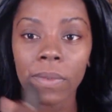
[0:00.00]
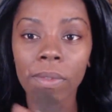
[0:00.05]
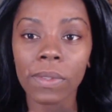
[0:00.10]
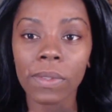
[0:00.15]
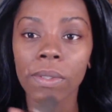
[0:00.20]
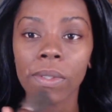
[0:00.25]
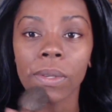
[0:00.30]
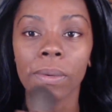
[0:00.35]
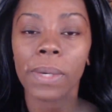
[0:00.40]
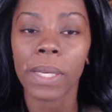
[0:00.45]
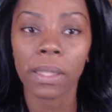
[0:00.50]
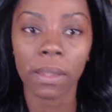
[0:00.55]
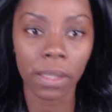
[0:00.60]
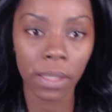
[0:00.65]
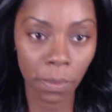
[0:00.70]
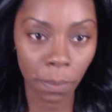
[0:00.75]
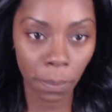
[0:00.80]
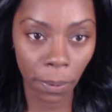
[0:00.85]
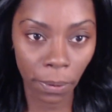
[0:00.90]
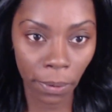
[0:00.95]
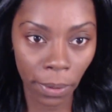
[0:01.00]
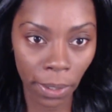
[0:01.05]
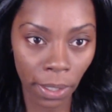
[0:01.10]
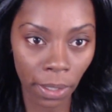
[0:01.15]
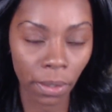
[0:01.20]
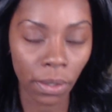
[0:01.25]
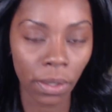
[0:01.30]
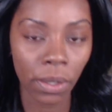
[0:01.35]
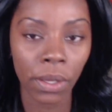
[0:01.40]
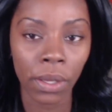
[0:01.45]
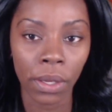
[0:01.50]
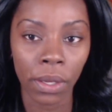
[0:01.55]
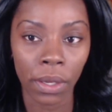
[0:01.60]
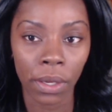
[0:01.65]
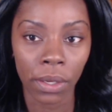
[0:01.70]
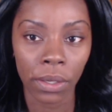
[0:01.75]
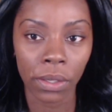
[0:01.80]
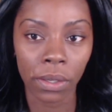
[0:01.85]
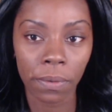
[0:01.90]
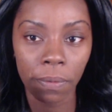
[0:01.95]
So at this point,
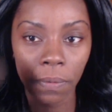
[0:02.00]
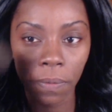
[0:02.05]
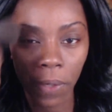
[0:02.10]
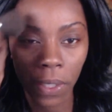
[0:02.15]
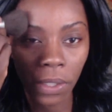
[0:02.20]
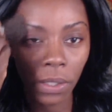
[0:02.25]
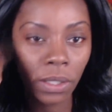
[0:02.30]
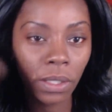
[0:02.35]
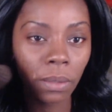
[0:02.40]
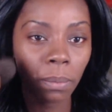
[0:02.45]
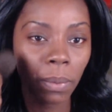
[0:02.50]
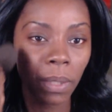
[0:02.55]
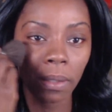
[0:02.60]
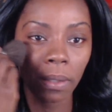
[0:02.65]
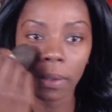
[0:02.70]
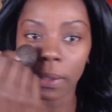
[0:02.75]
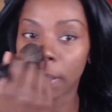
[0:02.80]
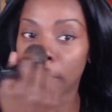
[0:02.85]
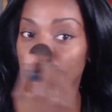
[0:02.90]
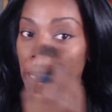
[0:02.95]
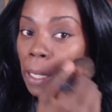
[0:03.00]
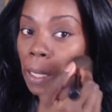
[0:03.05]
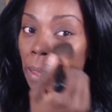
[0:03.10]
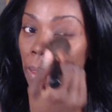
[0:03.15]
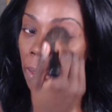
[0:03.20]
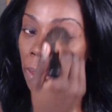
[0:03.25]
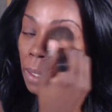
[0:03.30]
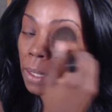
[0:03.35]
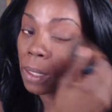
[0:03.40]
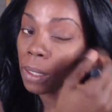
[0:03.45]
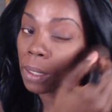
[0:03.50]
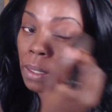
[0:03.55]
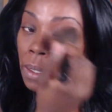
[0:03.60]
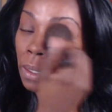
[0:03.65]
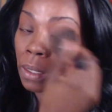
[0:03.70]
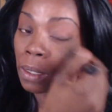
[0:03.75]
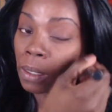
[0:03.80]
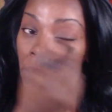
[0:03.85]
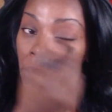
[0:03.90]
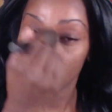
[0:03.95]
your face should be dull
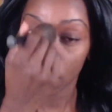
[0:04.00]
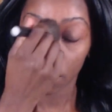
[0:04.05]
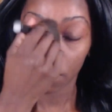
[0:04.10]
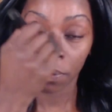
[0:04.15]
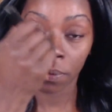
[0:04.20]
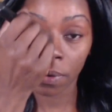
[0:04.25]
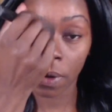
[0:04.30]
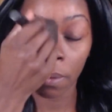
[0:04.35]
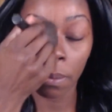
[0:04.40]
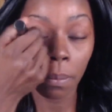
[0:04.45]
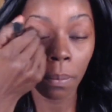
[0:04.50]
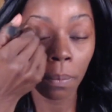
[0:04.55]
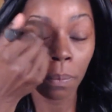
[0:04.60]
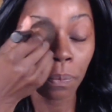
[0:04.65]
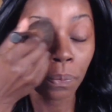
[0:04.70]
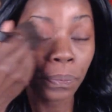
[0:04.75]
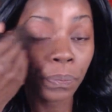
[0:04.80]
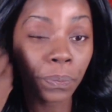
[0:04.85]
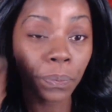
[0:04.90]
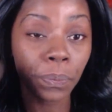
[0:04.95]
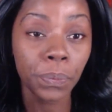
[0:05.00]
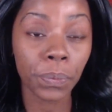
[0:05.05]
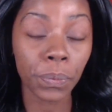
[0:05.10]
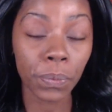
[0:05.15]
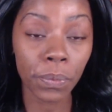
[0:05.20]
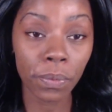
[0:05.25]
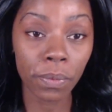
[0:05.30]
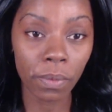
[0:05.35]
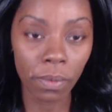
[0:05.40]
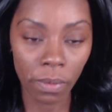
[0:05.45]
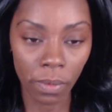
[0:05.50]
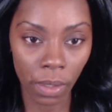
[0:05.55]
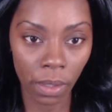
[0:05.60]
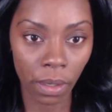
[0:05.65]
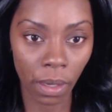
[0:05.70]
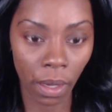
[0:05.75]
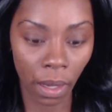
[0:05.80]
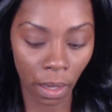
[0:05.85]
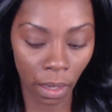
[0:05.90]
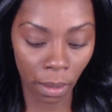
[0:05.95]
from
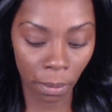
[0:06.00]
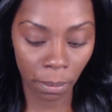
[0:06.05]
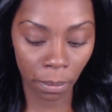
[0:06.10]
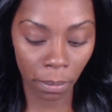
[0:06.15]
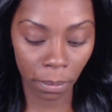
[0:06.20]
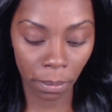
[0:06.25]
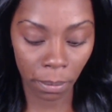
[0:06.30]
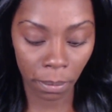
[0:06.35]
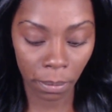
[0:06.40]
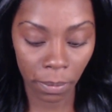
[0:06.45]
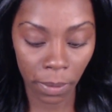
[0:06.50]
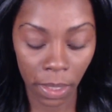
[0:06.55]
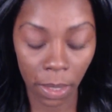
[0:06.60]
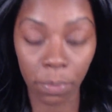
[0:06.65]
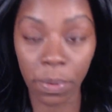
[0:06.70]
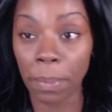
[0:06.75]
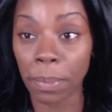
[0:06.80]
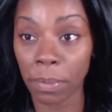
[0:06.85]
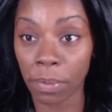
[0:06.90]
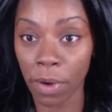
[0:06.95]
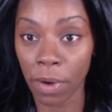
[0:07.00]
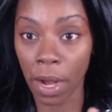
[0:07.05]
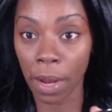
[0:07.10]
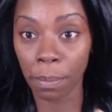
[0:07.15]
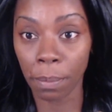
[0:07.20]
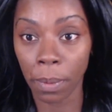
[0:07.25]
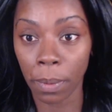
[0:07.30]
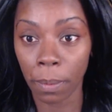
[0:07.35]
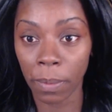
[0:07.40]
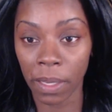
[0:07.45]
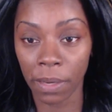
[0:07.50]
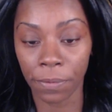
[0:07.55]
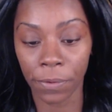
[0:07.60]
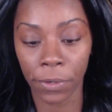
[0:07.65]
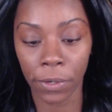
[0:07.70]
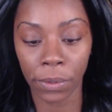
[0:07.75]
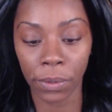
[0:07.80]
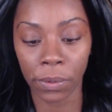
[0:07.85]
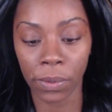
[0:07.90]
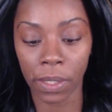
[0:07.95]
the Prep and Prime if
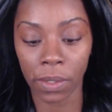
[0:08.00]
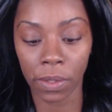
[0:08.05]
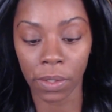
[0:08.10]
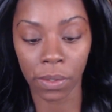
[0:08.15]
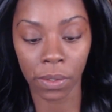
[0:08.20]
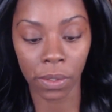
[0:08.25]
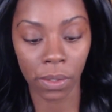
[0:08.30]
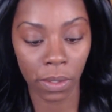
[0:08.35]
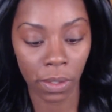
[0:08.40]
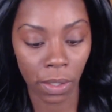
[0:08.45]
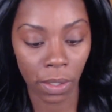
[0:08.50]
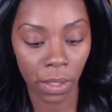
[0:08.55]
you're using this.